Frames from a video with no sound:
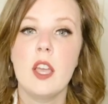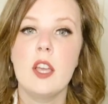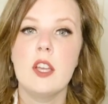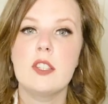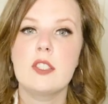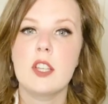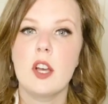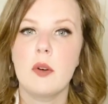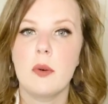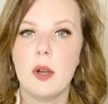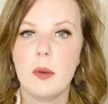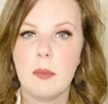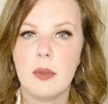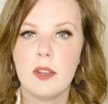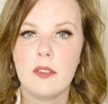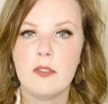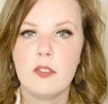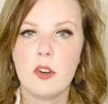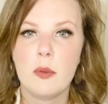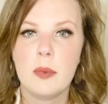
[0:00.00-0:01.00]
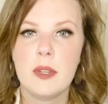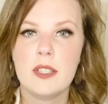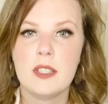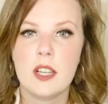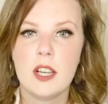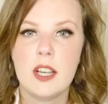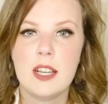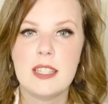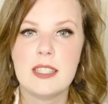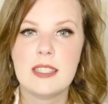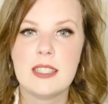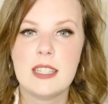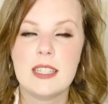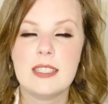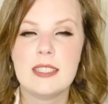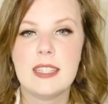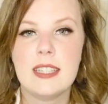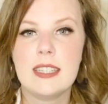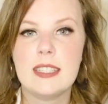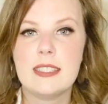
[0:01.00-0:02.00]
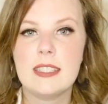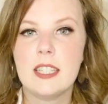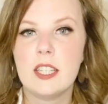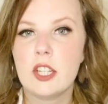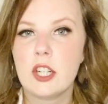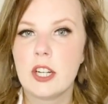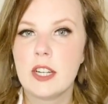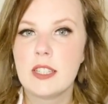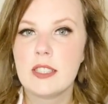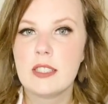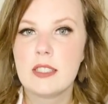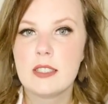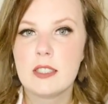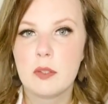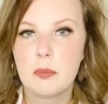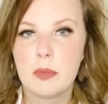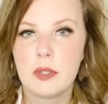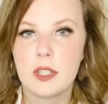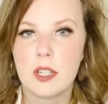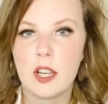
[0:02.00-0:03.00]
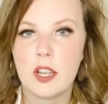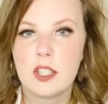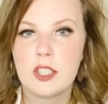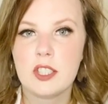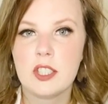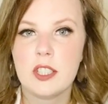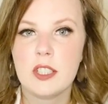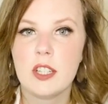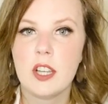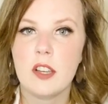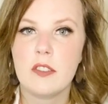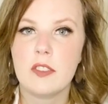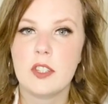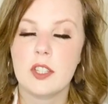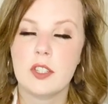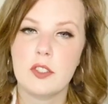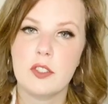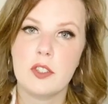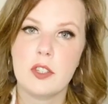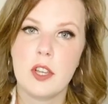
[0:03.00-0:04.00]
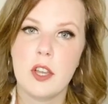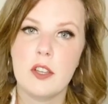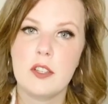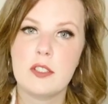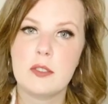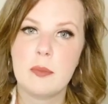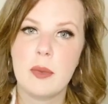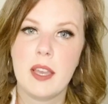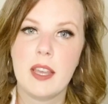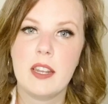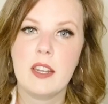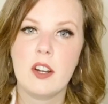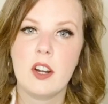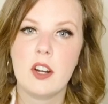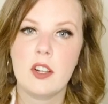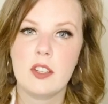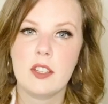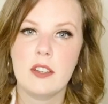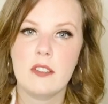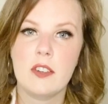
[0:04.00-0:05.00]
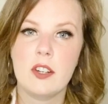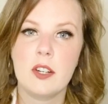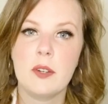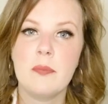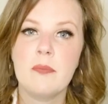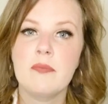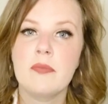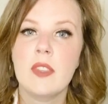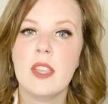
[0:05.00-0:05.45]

So what metformin does is it decreases the production of the glucose made in our liver.